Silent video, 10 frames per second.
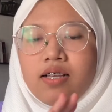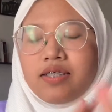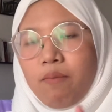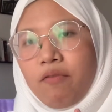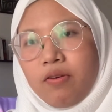
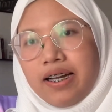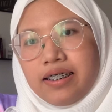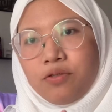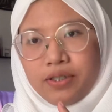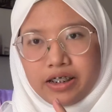Some of you
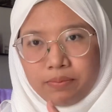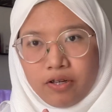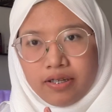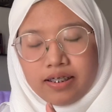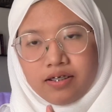guys reached me
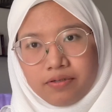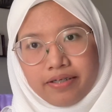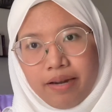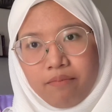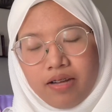on
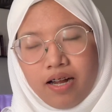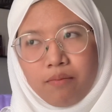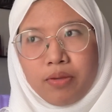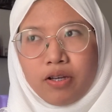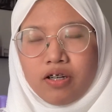
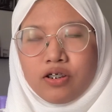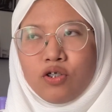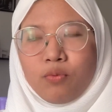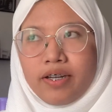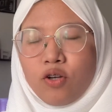Instagram because
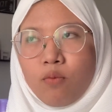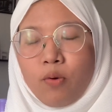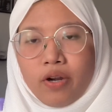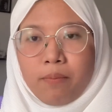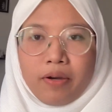you want to know
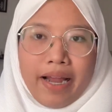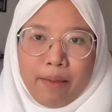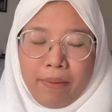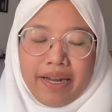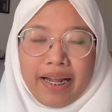more about
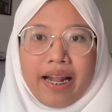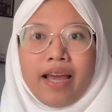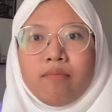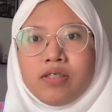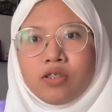iPad 9. I
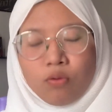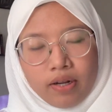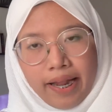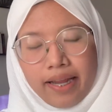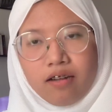am so
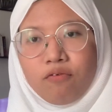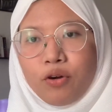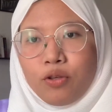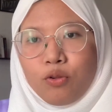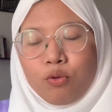glad for
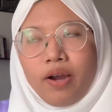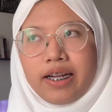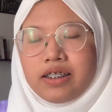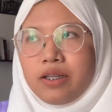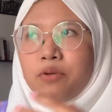you to
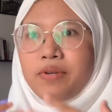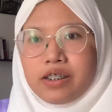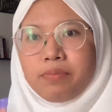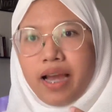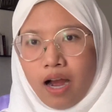actually
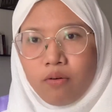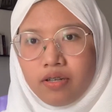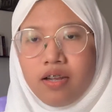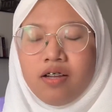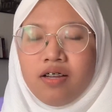reach me out.
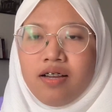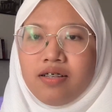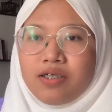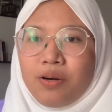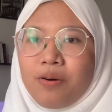
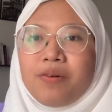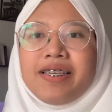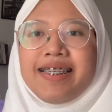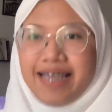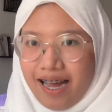So
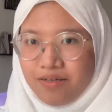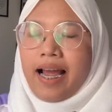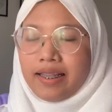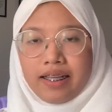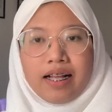yeah,
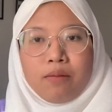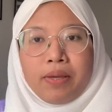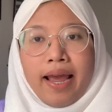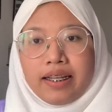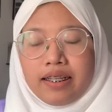I think I'll be
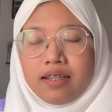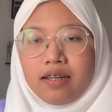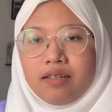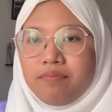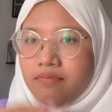ending
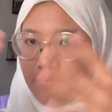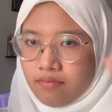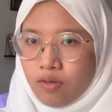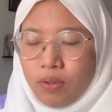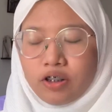the
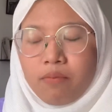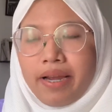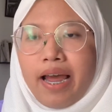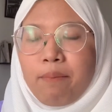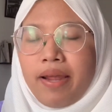what's on my
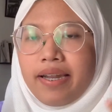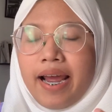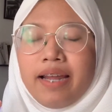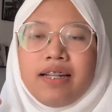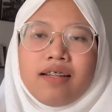iPad
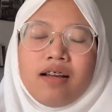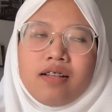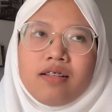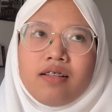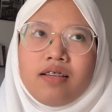
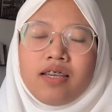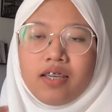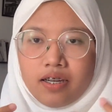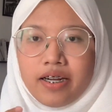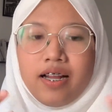9
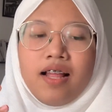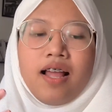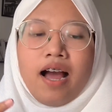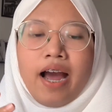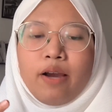here.
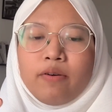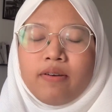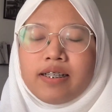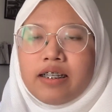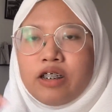I hope you
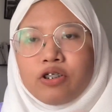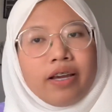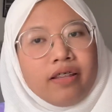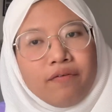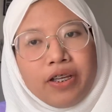guys
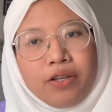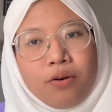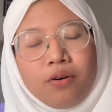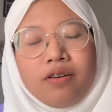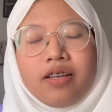enjoyed the
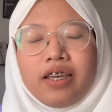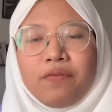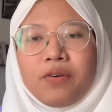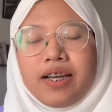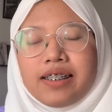video.
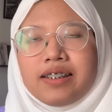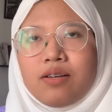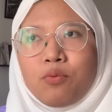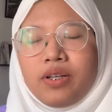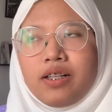If you guys
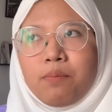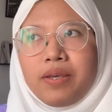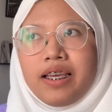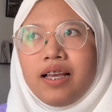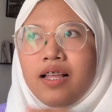will
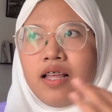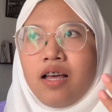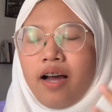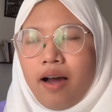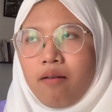be
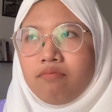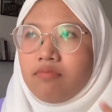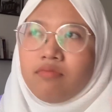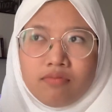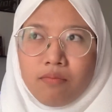
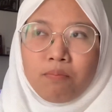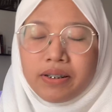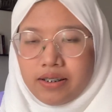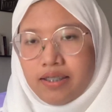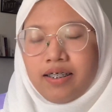
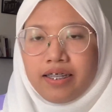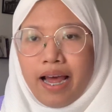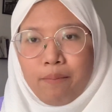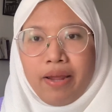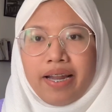purchasing the
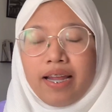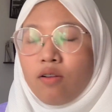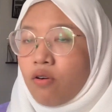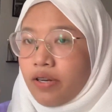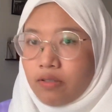iPad
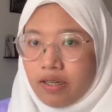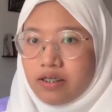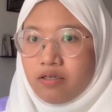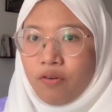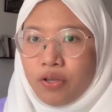9,
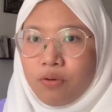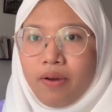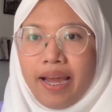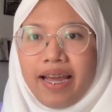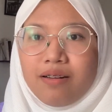congratulations for you.
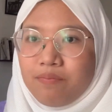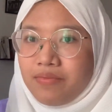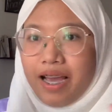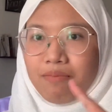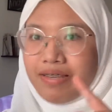
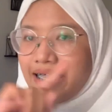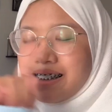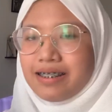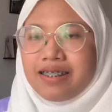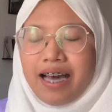And yeah,
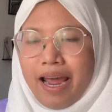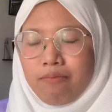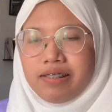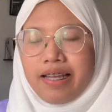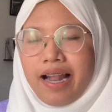here's the
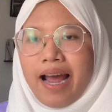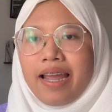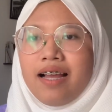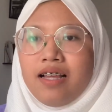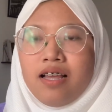apps that
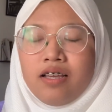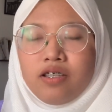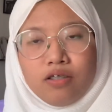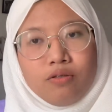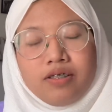I
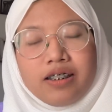use.